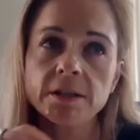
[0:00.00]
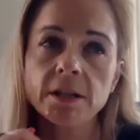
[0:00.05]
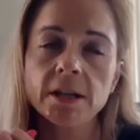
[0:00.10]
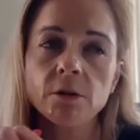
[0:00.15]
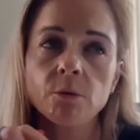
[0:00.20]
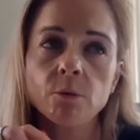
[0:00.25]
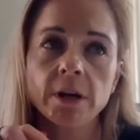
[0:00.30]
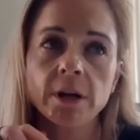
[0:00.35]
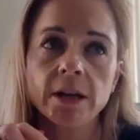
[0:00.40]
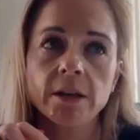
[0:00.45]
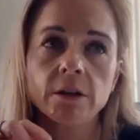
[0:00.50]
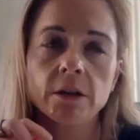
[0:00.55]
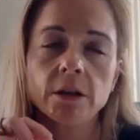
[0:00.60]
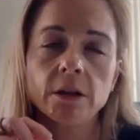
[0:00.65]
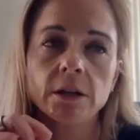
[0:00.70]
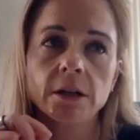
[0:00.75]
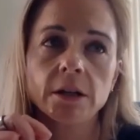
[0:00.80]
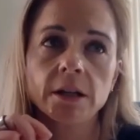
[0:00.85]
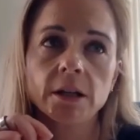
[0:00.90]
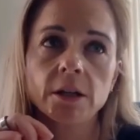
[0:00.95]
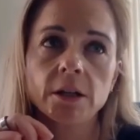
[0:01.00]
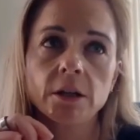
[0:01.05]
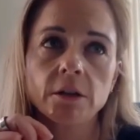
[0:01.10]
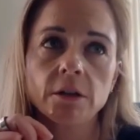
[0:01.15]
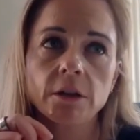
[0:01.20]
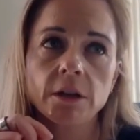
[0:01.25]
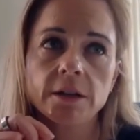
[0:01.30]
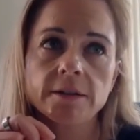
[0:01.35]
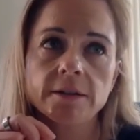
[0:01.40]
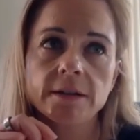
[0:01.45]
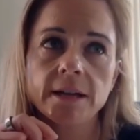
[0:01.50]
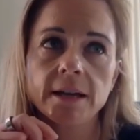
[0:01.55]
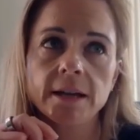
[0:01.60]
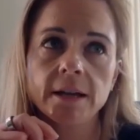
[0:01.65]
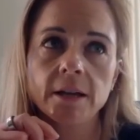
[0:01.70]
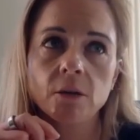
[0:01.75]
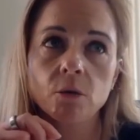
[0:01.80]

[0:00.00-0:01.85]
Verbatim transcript: that in a way that like they're saying